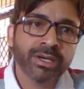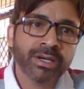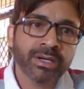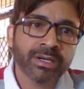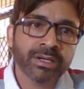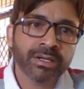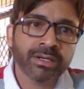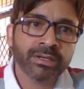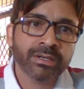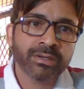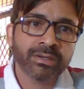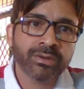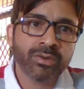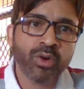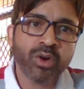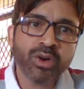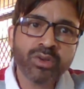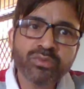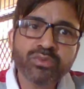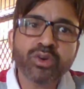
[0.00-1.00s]
uh,
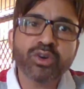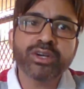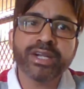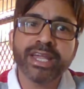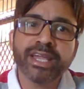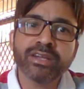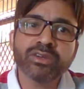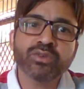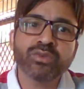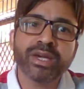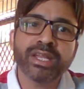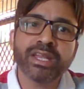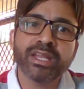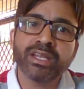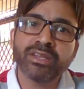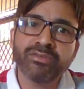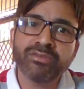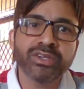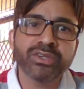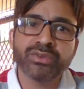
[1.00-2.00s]
or warning to an
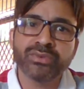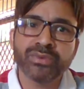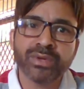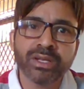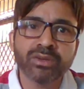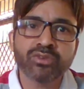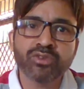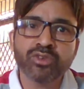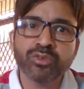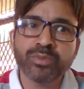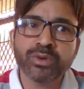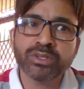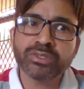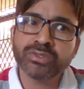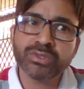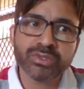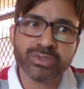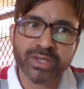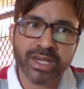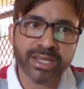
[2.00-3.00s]
individual, group, or
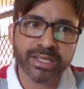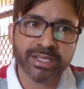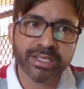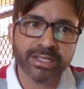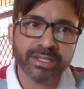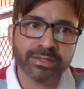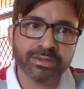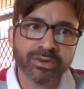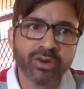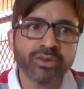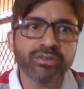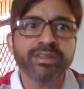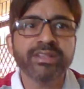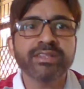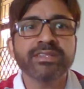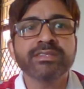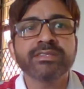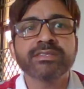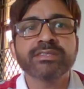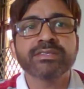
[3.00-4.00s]
society. Or else
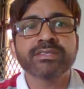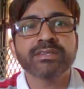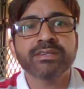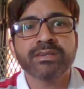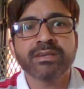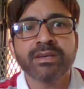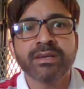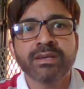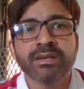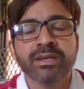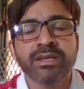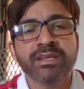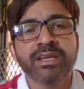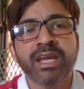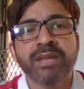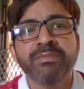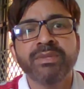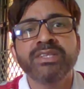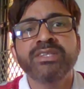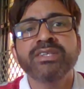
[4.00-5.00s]
it
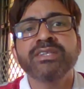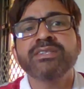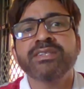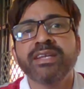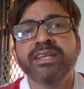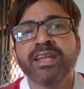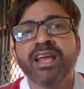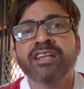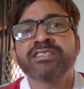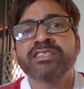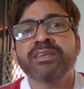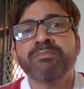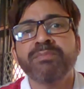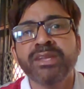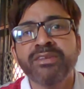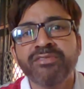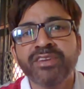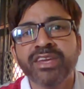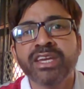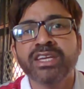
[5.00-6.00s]
can be just an
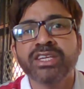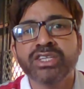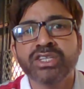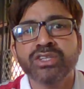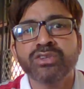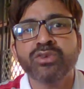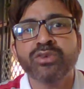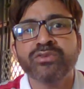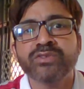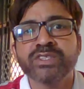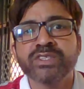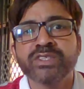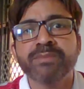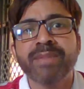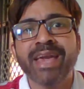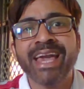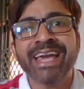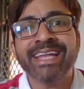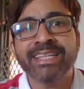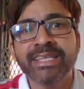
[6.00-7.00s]
exemplification of some
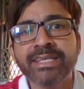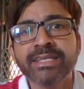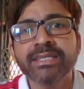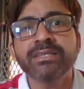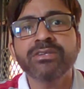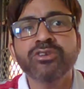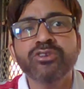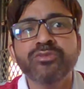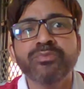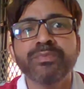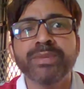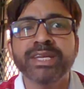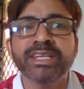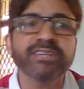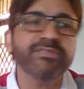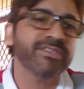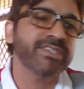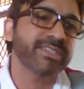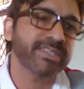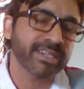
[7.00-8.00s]
ethical or
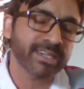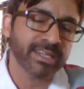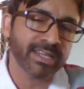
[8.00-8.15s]
metaphysical